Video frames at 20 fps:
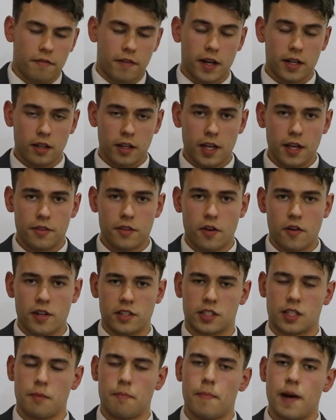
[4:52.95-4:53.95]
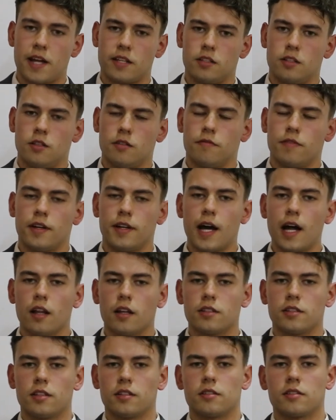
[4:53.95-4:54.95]
Finally, there is competitive
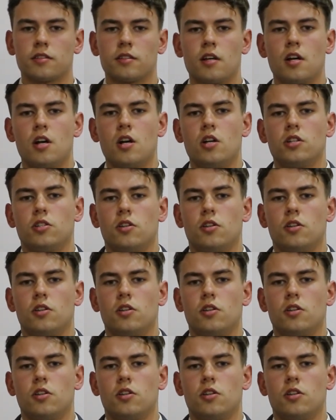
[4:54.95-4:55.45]
analysis.